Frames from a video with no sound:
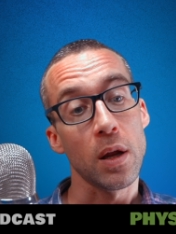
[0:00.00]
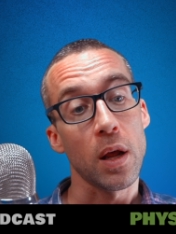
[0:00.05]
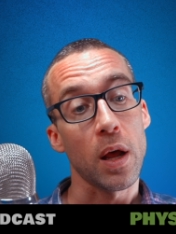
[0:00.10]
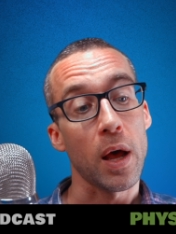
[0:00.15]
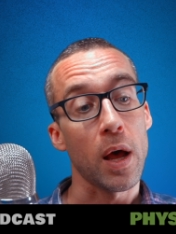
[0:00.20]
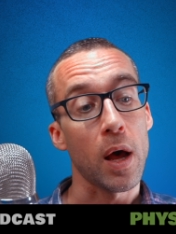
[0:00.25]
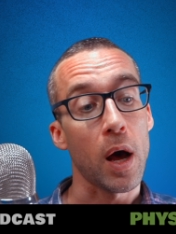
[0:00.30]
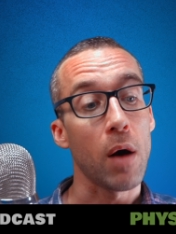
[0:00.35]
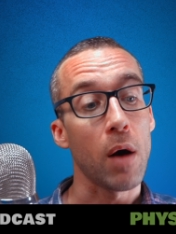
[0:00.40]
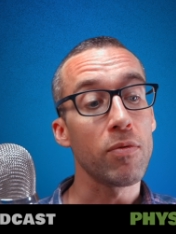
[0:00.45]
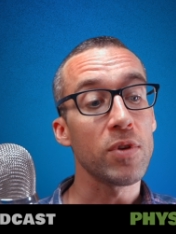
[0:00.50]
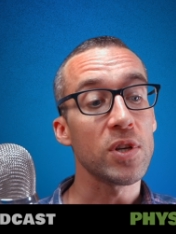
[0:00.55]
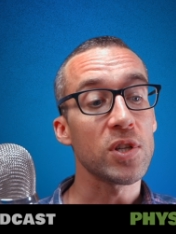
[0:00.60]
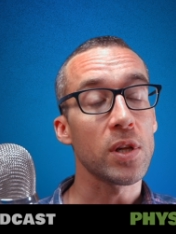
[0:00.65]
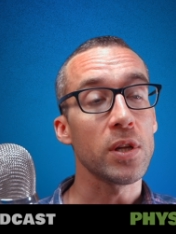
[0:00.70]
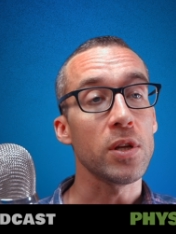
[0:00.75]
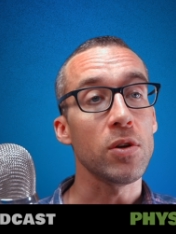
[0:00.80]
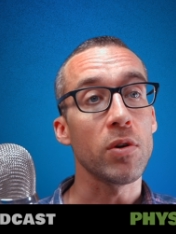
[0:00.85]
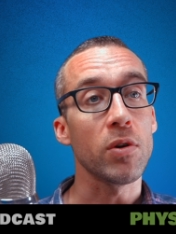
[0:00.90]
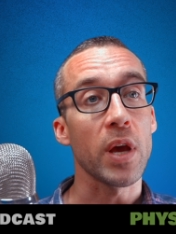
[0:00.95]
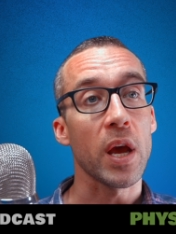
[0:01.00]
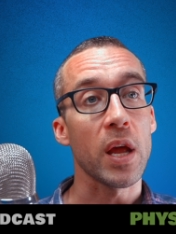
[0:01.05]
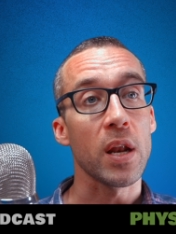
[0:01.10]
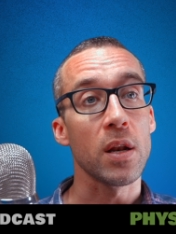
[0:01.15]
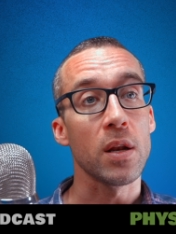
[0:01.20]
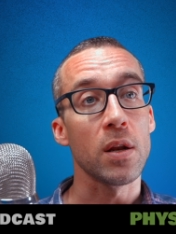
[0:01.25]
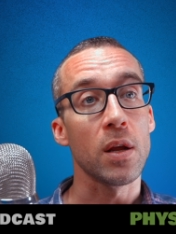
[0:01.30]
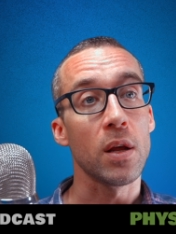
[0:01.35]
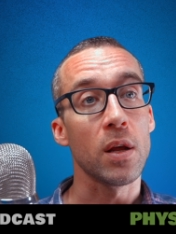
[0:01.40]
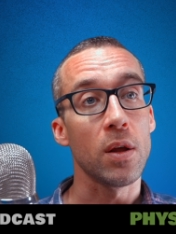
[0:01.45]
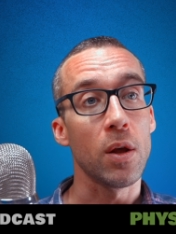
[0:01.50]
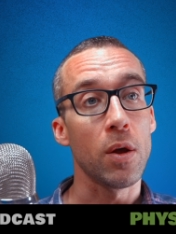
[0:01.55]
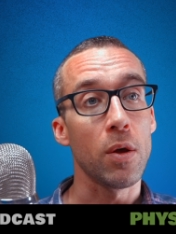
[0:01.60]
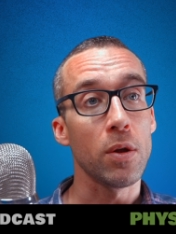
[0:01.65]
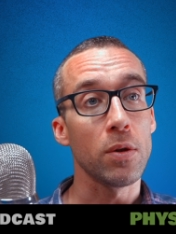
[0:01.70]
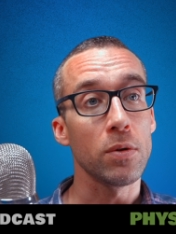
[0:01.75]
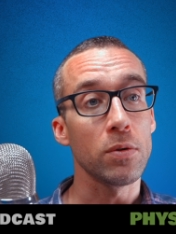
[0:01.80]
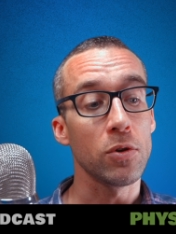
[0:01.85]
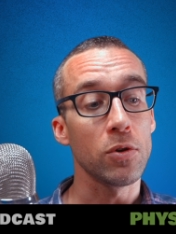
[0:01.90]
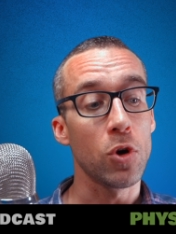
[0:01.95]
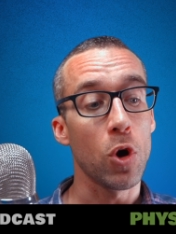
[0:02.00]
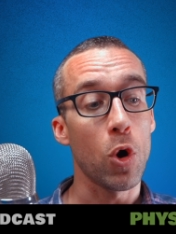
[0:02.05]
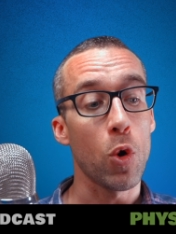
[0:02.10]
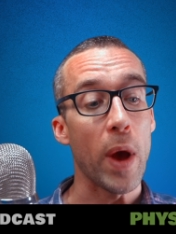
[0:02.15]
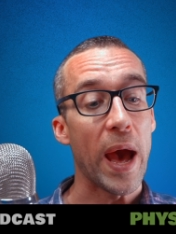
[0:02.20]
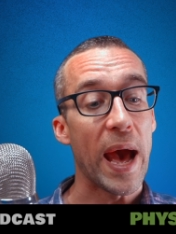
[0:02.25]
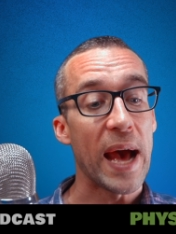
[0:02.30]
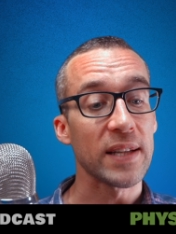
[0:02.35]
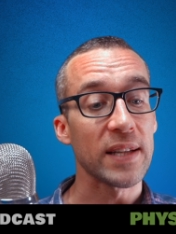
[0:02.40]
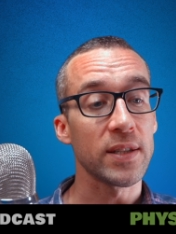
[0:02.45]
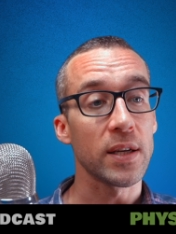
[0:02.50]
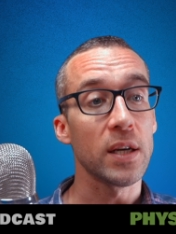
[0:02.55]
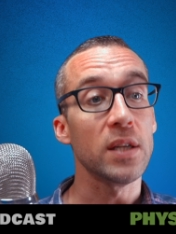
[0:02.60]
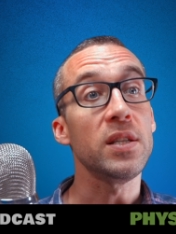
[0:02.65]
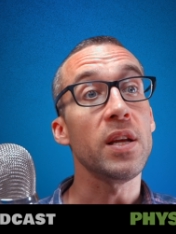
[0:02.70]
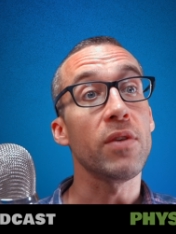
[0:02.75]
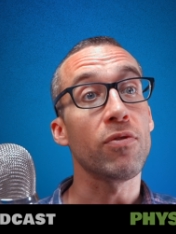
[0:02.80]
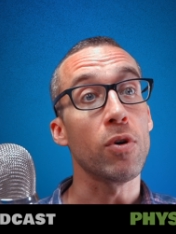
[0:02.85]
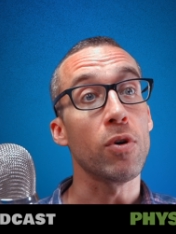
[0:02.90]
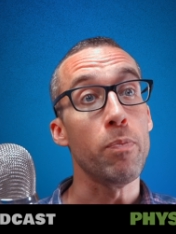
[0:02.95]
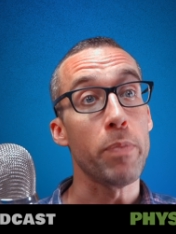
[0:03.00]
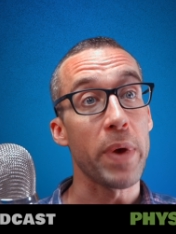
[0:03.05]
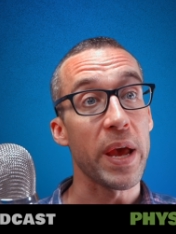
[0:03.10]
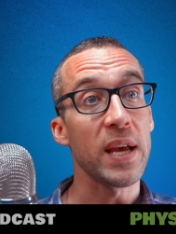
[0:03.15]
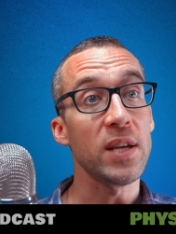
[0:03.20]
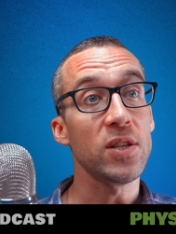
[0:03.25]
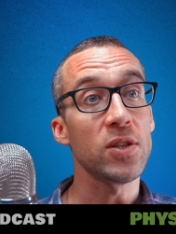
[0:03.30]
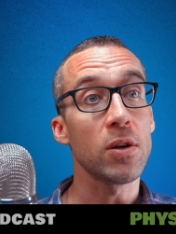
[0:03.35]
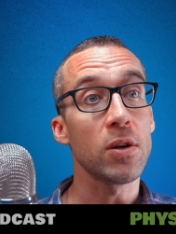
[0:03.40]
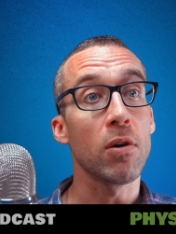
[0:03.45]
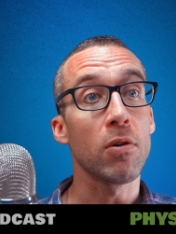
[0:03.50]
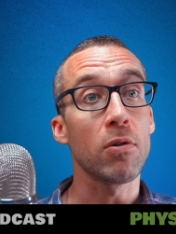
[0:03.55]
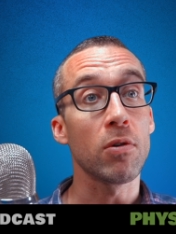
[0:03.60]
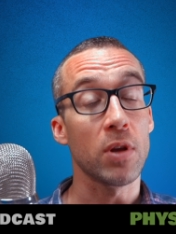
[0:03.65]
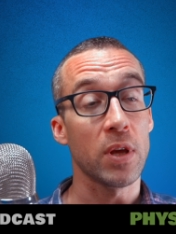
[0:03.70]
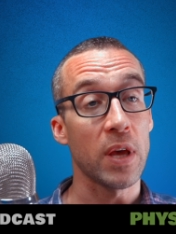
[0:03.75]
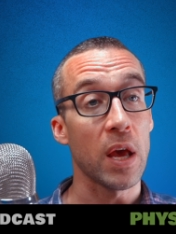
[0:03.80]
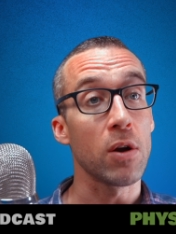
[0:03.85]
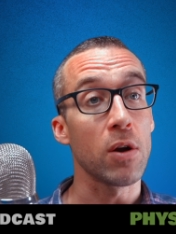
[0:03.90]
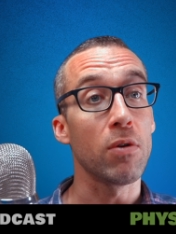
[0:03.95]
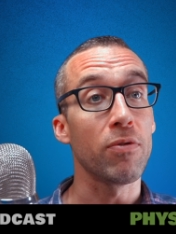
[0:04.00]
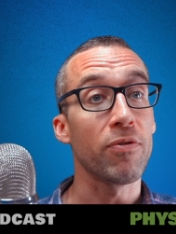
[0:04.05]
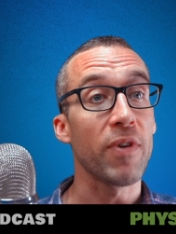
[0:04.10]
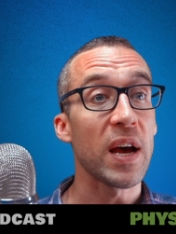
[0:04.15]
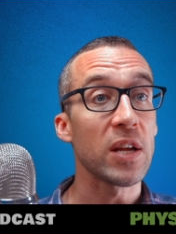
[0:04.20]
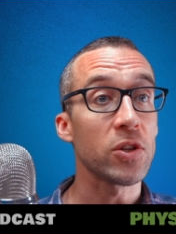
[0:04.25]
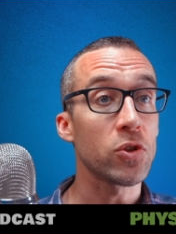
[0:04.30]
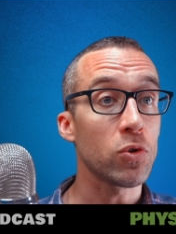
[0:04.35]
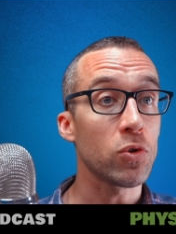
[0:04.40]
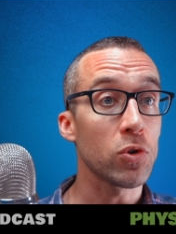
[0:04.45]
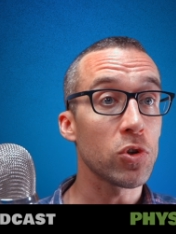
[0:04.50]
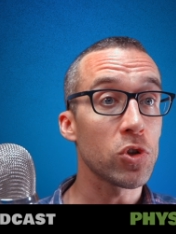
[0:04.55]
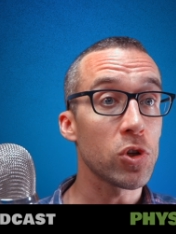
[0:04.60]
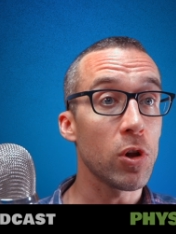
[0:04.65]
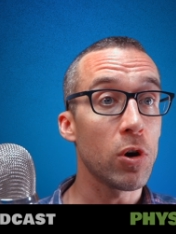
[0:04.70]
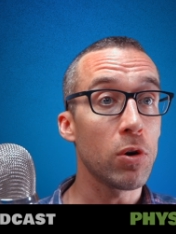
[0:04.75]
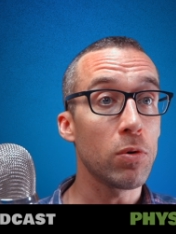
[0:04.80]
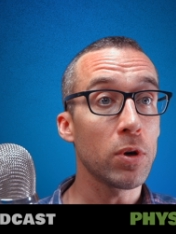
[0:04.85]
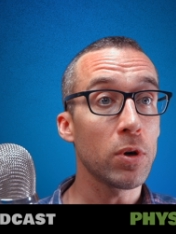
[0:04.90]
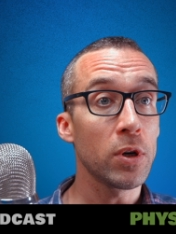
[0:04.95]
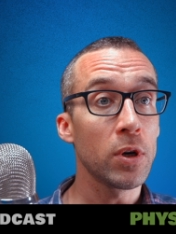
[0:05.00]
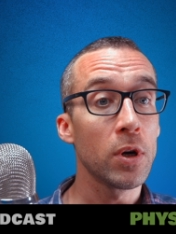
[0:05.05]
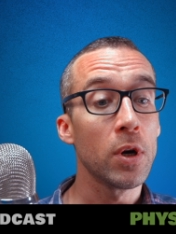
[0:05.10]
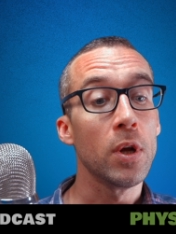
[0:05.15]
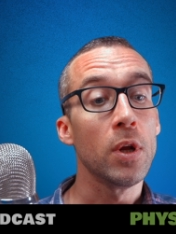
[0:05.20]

uh, obviously you can uh, go at a different pace, you go, can go faster or slower.